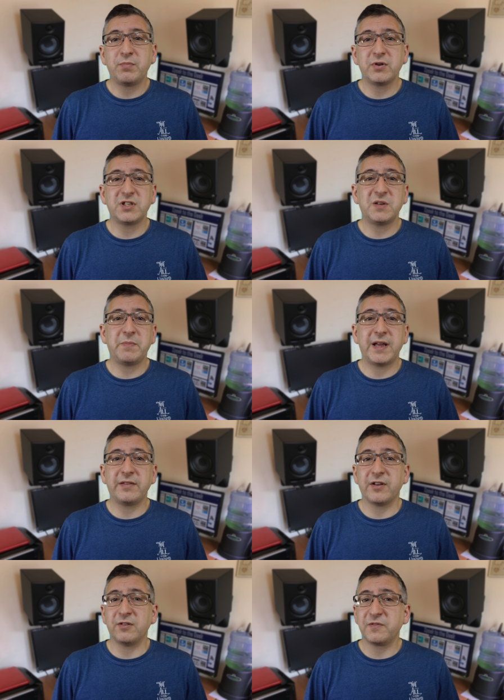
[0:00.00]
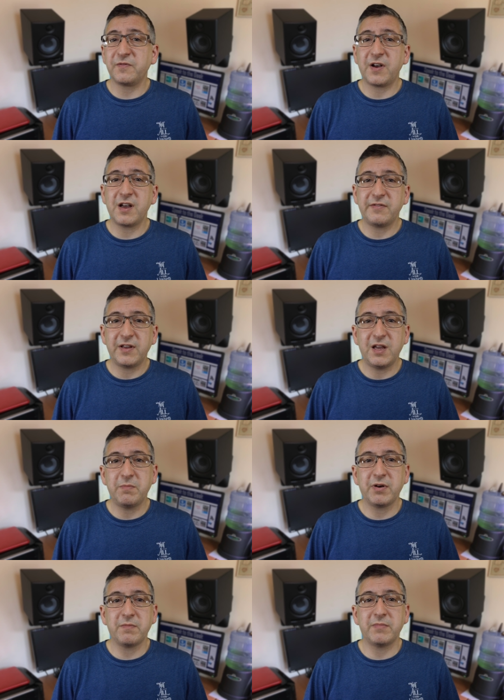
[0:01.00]
puts to bed those 5
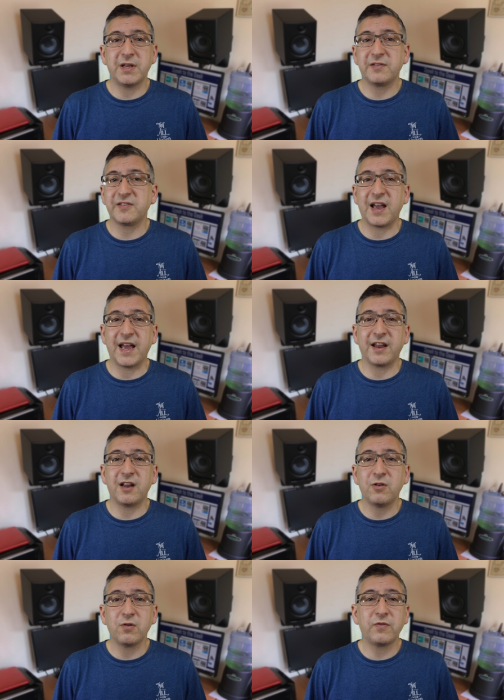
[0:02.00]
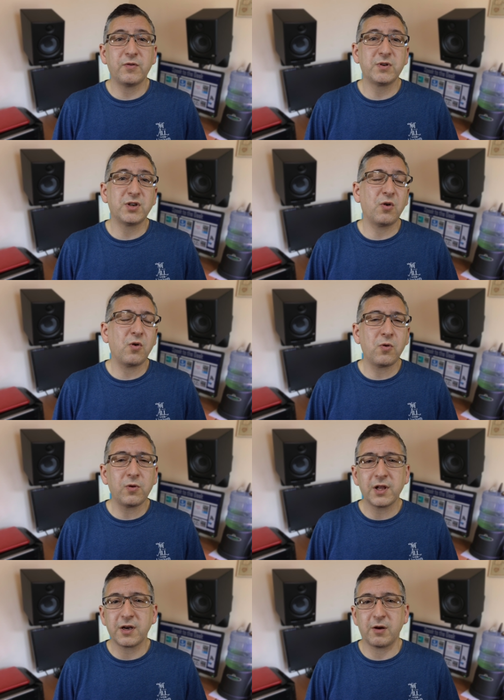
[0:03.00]
heat pump myths, and I look forward to
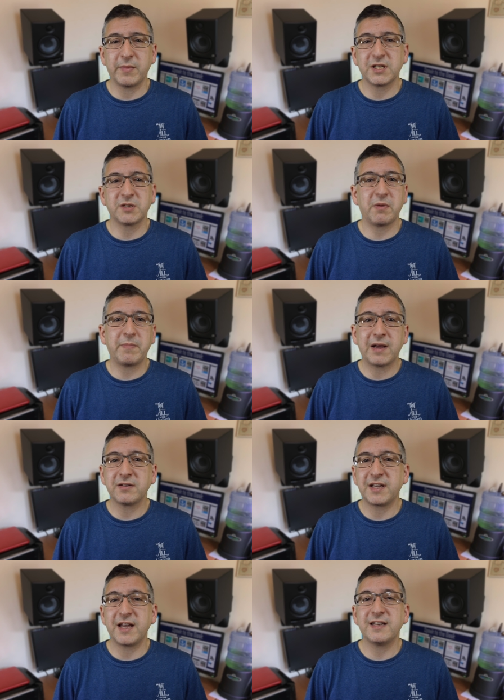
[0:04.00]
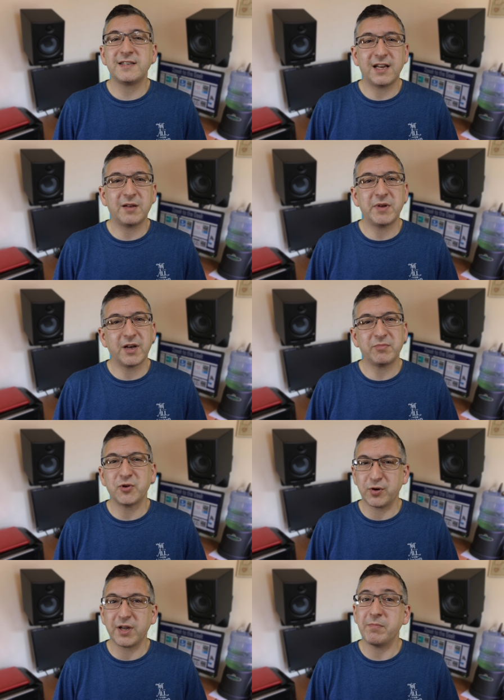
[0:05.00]
all the comments I'm about to get telling me I'm
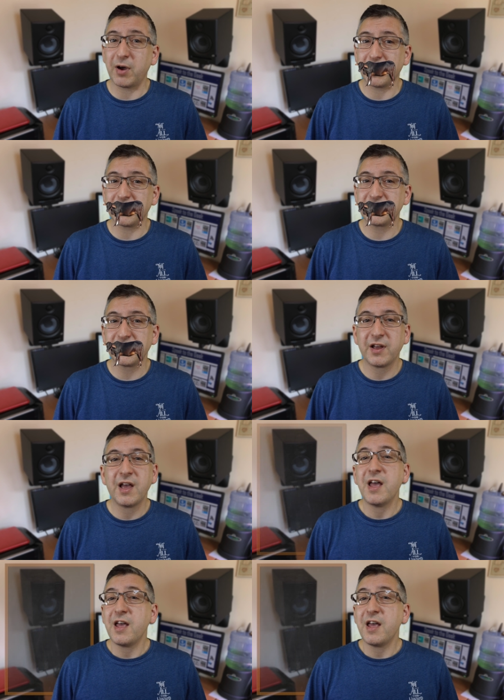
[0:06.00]
talking bollocks.